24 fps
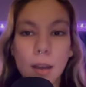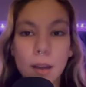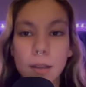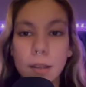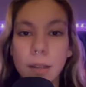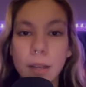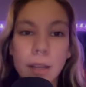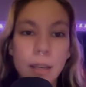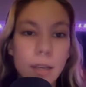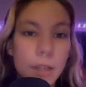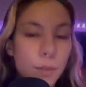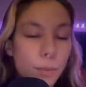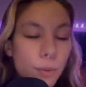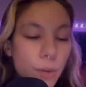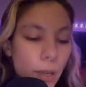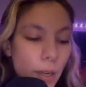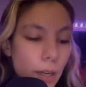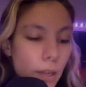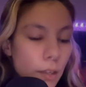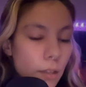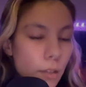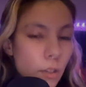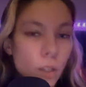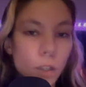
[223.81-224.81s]
then guess
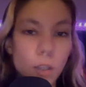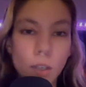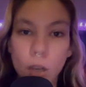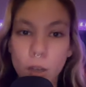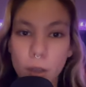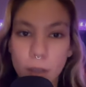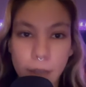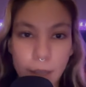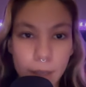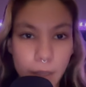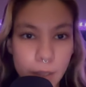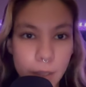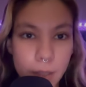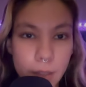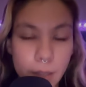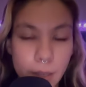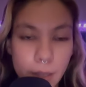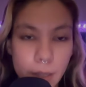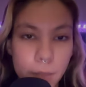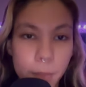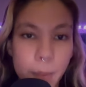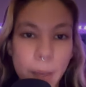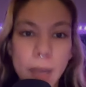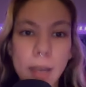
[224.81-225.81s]
what? You're not getting the
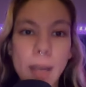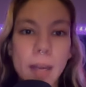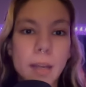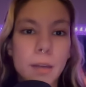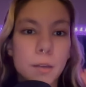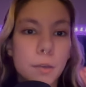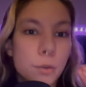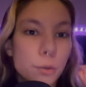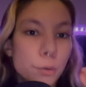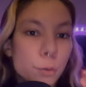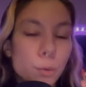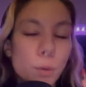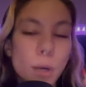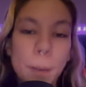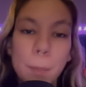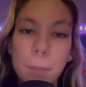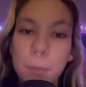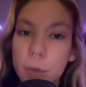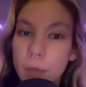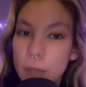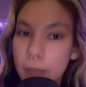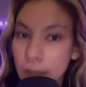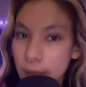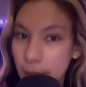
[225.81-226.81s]
text back and you are
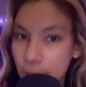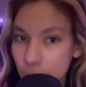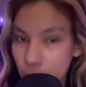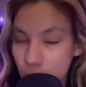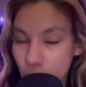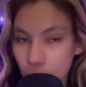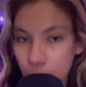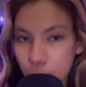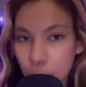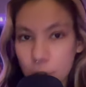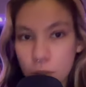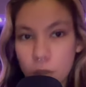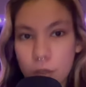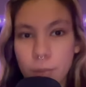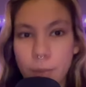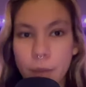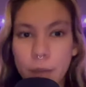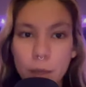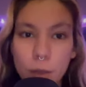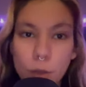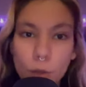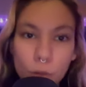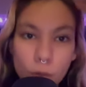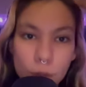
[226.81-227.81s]
putting that in your subconscious
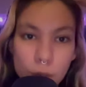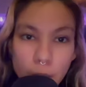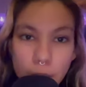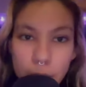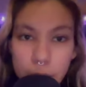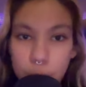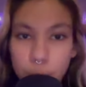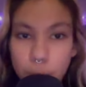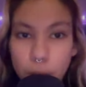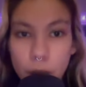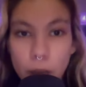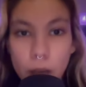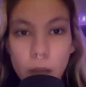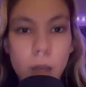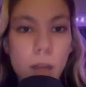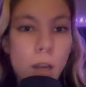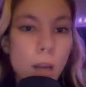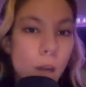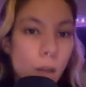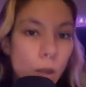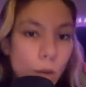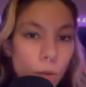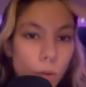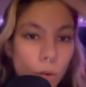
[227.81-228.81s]
mind. No text back,
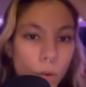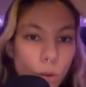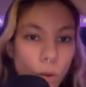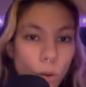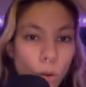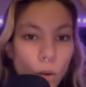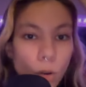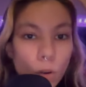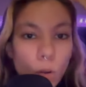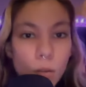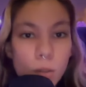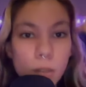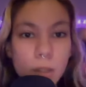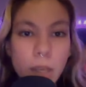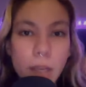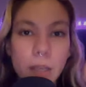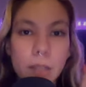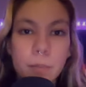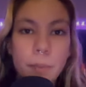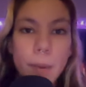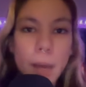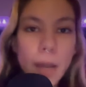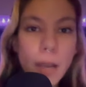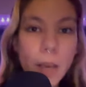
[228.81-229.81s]
no
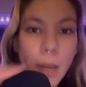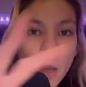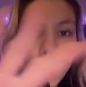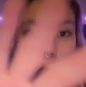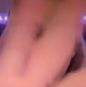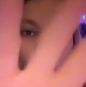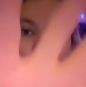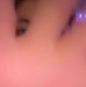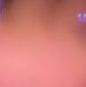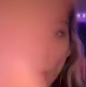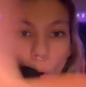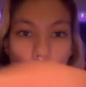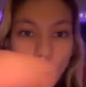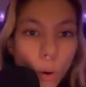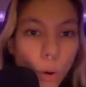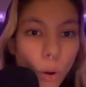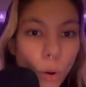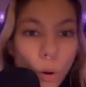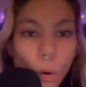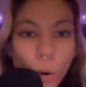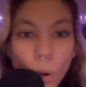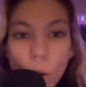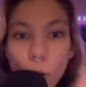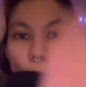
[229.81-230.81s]
text back,
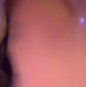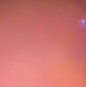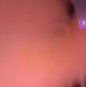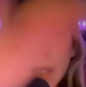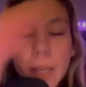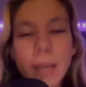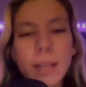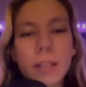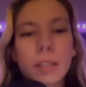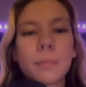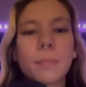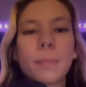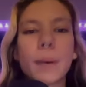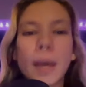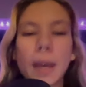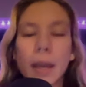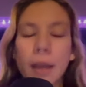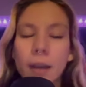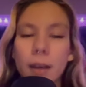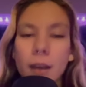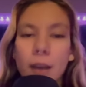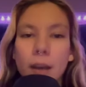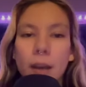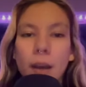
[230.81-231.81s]
no text
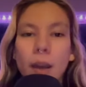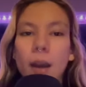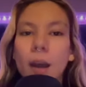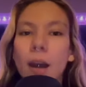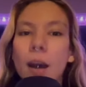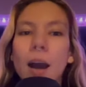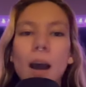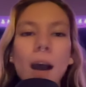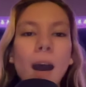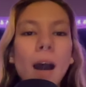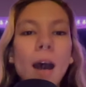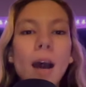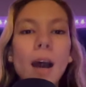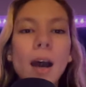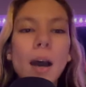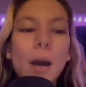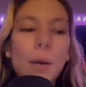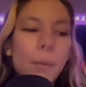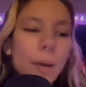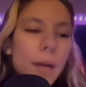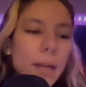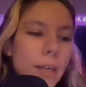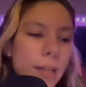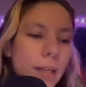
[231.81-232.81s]
back.
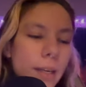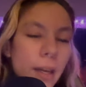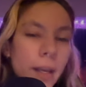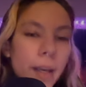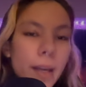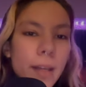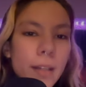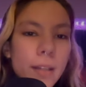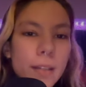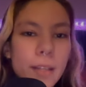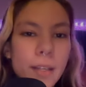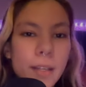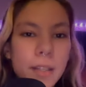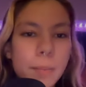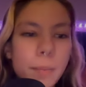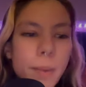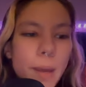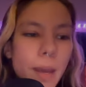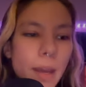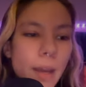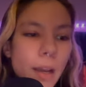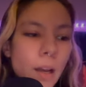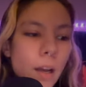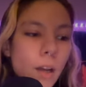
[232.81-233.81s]
Ah, why didn't I get text
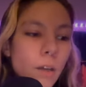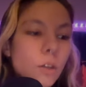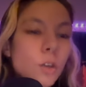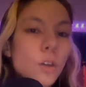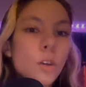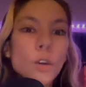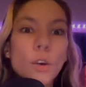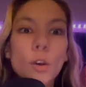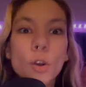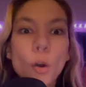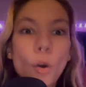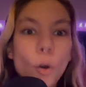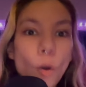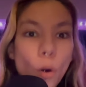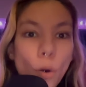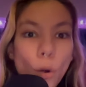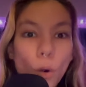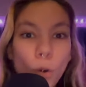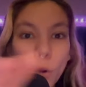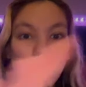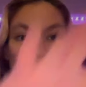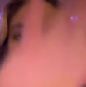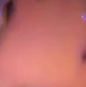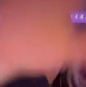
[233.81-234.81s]
back?
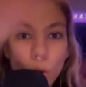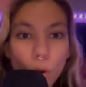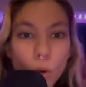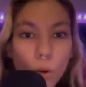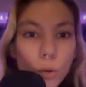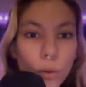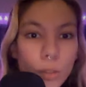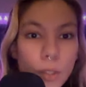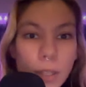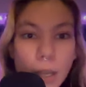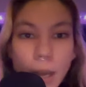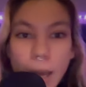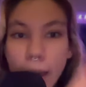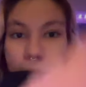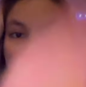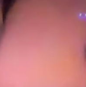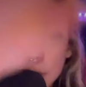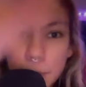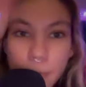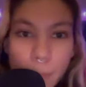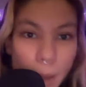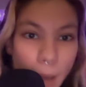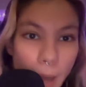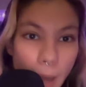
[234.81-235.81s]
No
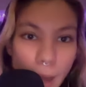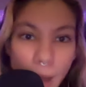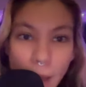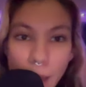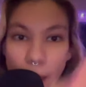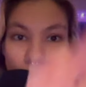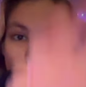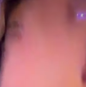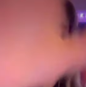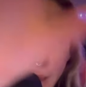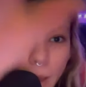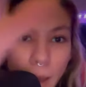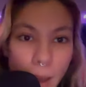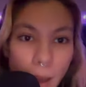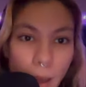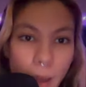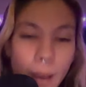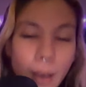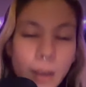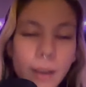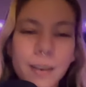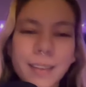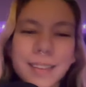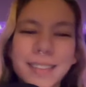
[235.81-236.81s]
text
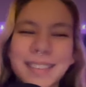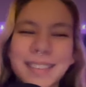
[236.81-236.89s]
back.